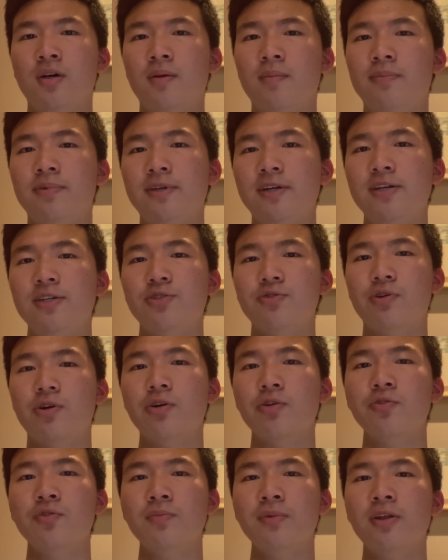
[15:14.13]
Place your
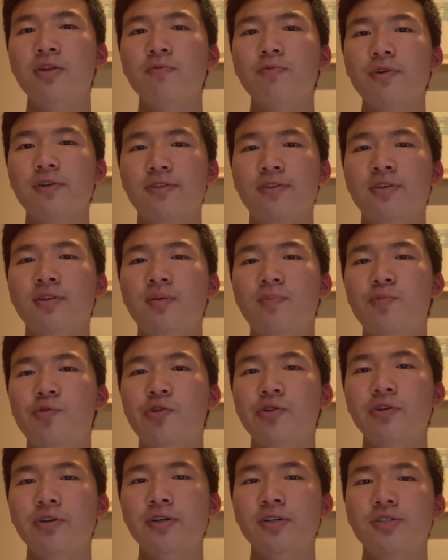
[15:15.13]
argument within a
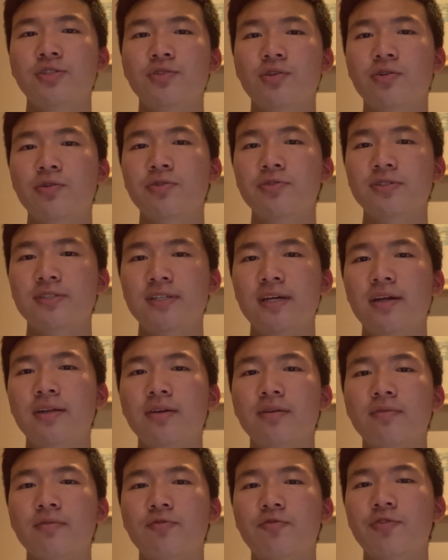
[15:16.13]
broader historical
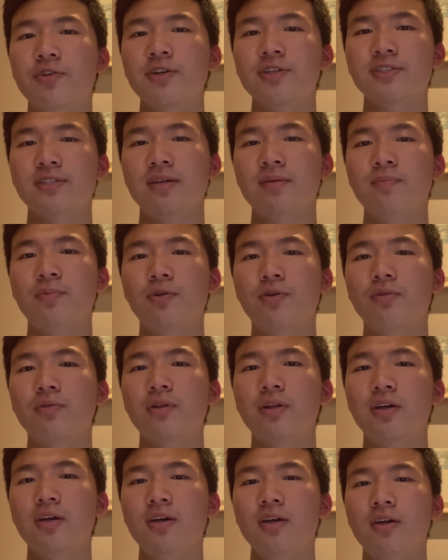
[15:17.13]
setting. For example,
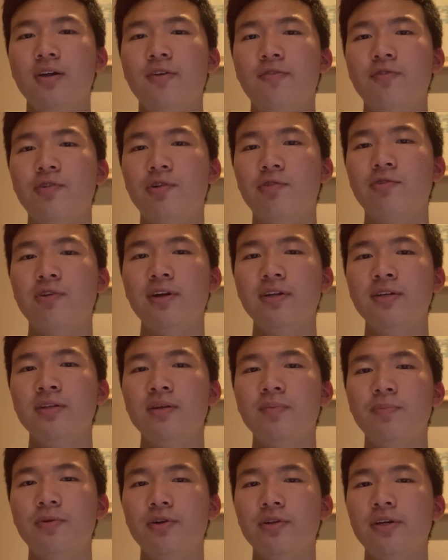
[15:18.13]
if you are writing
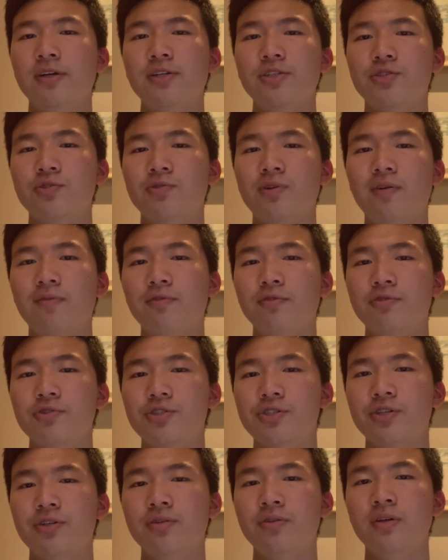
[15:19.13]
about Haitian
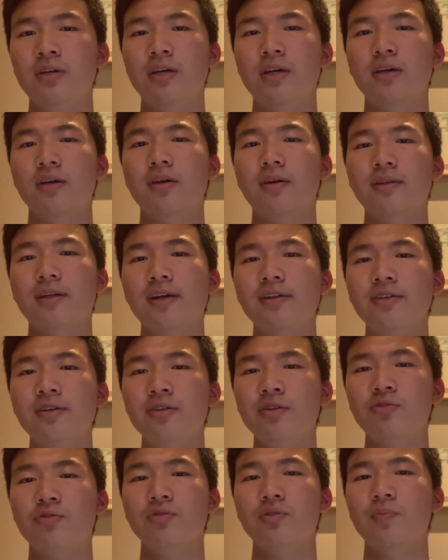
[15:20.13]
Revolution, connect
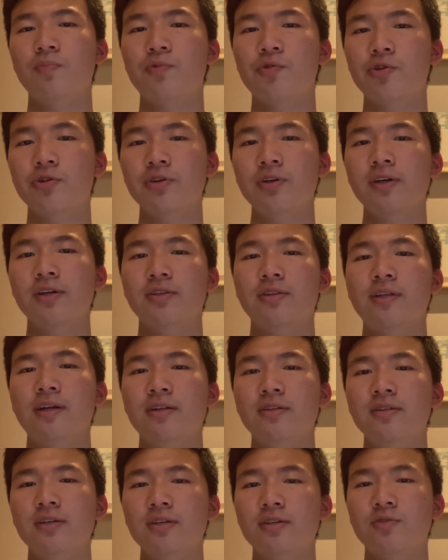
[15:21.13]
it to the broader
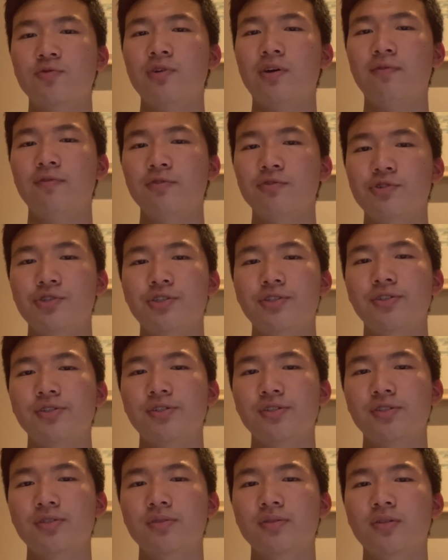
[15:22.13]
Atlantic
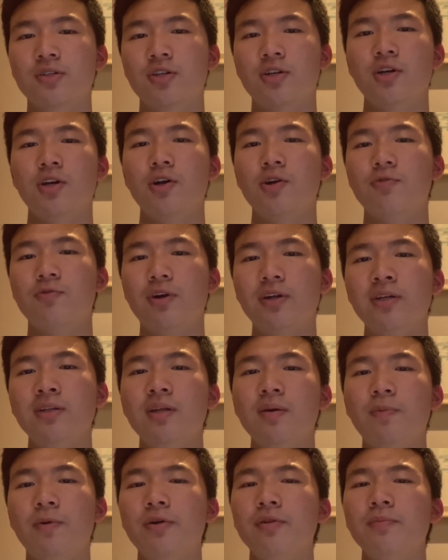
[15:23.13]
revolutions. Writing
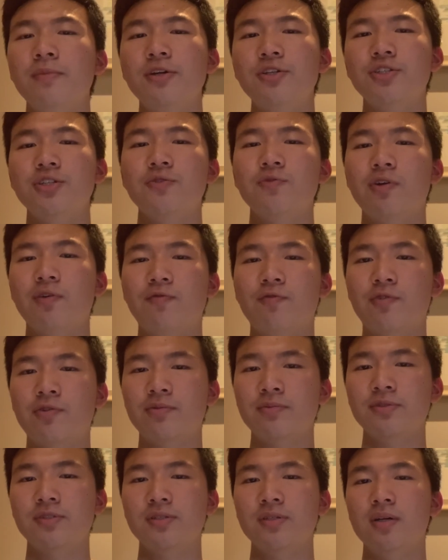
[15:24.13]
about Meiji
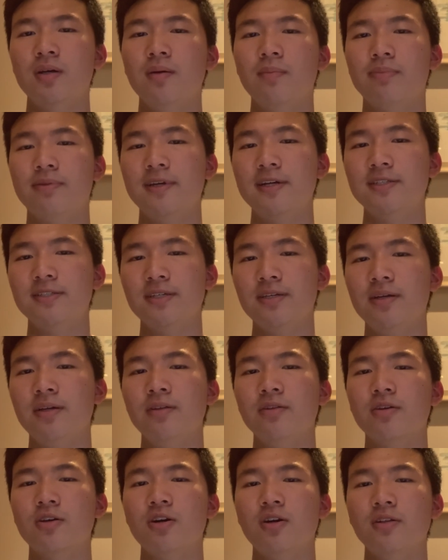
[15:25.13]
reforms, place it in
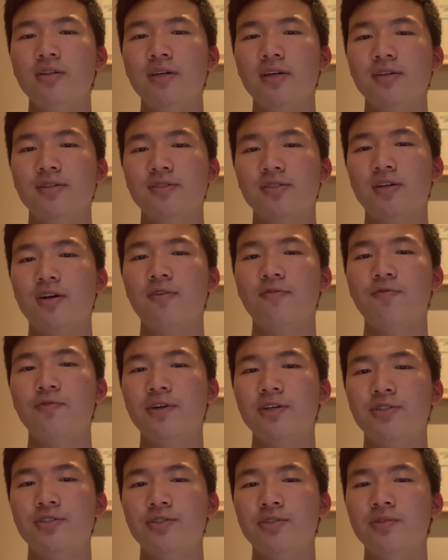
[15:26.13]
the context of
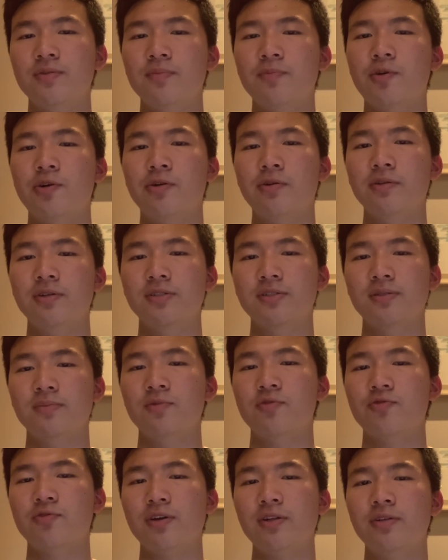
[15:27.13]
Western imperialism
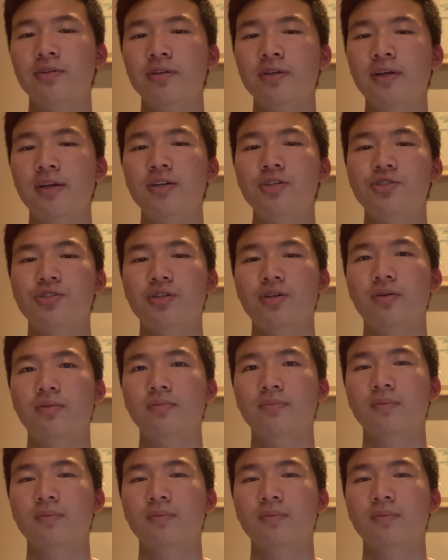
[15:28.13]
threatening Asia.